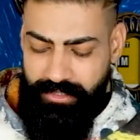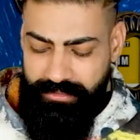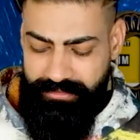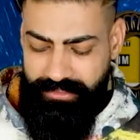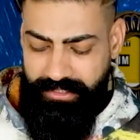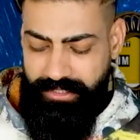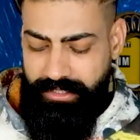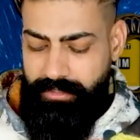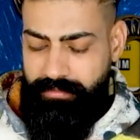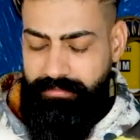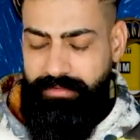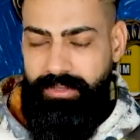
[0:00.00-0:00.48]

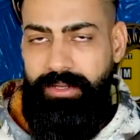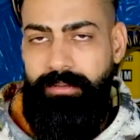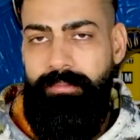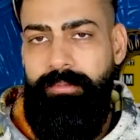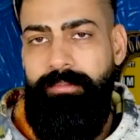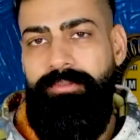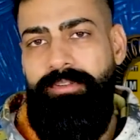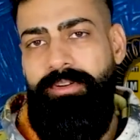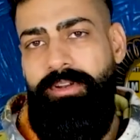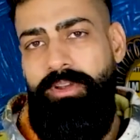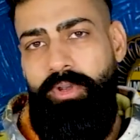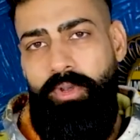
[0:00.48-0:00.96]
that are
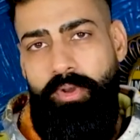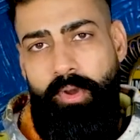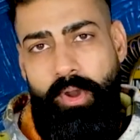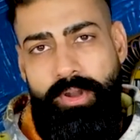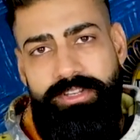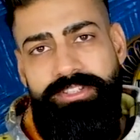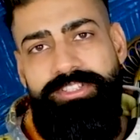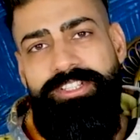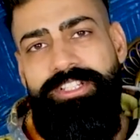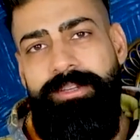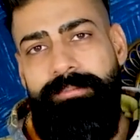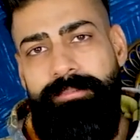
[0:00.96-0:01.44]
available for a
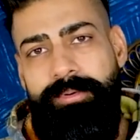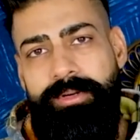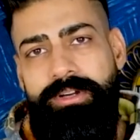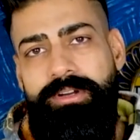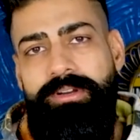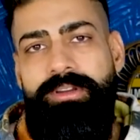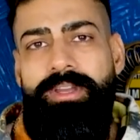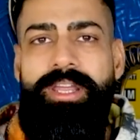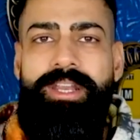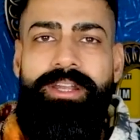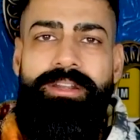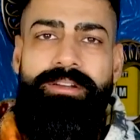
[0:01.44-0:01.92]
lot
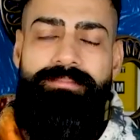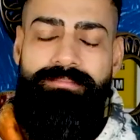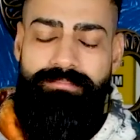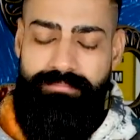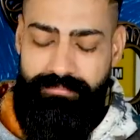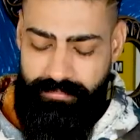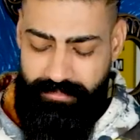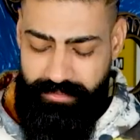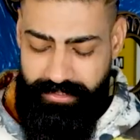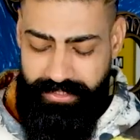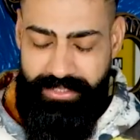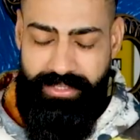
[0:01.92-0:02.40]
cheaper, and
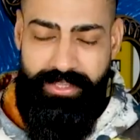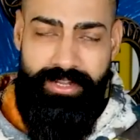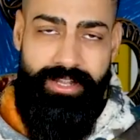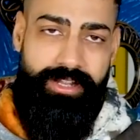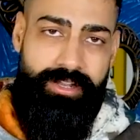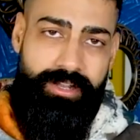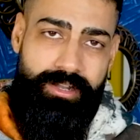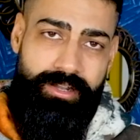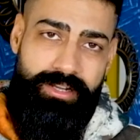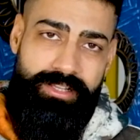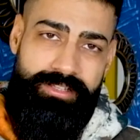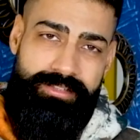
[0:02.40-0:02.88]
the
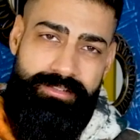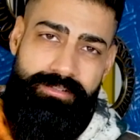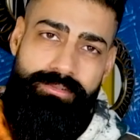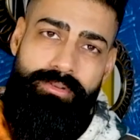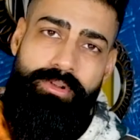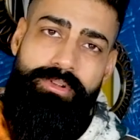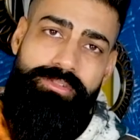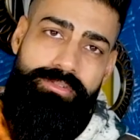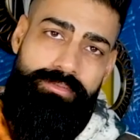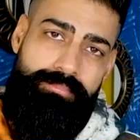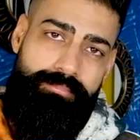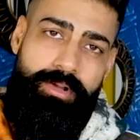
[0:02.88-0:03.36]
ingredient list is
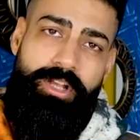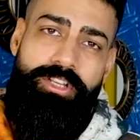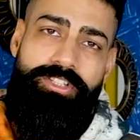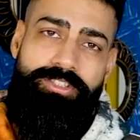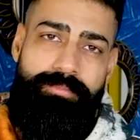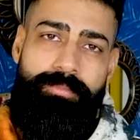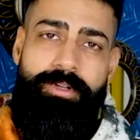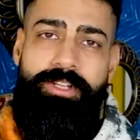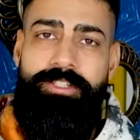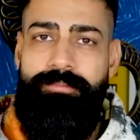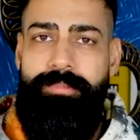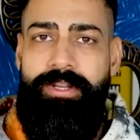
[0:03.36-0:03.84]
also
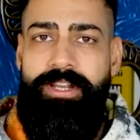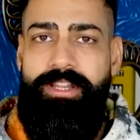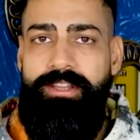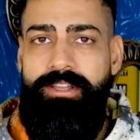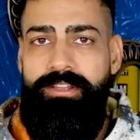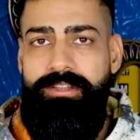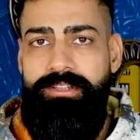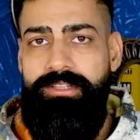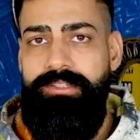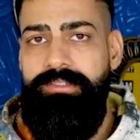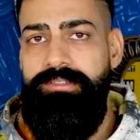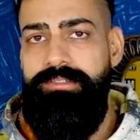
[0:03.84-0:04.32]
much better
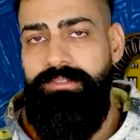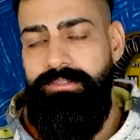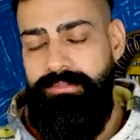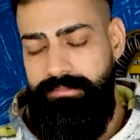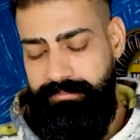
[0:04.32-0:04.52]
than this.